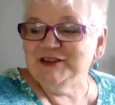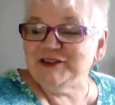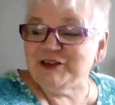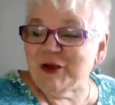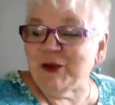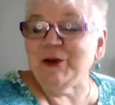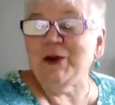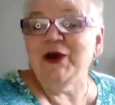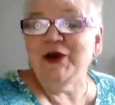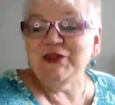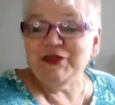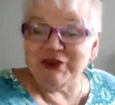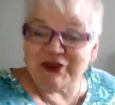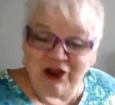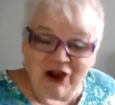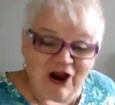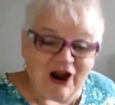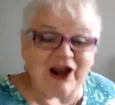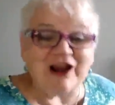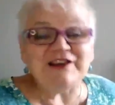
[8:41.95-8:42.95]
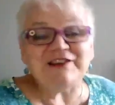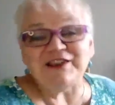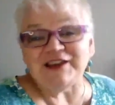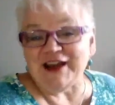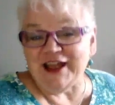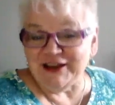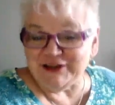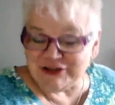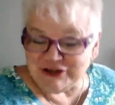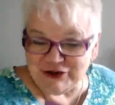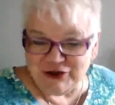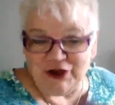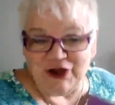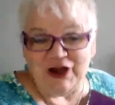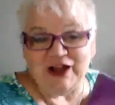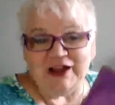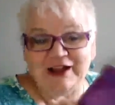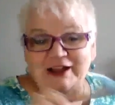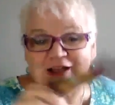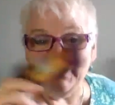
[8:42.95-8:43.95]
so the card that I
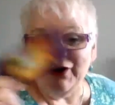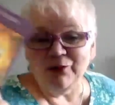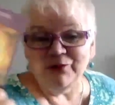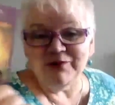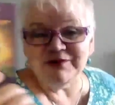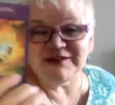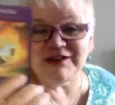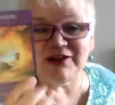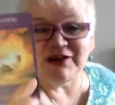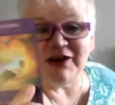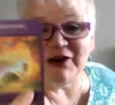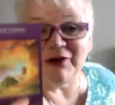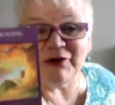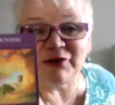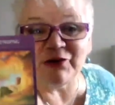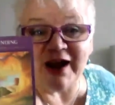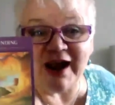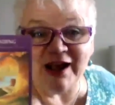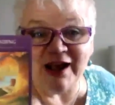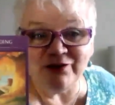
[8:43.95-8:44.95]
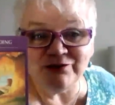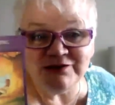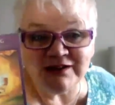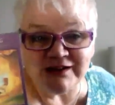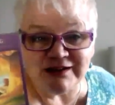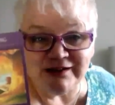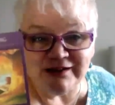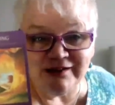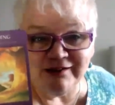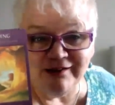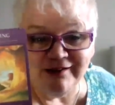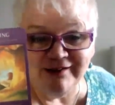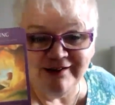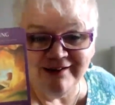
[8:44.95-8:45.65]
took was a grounding.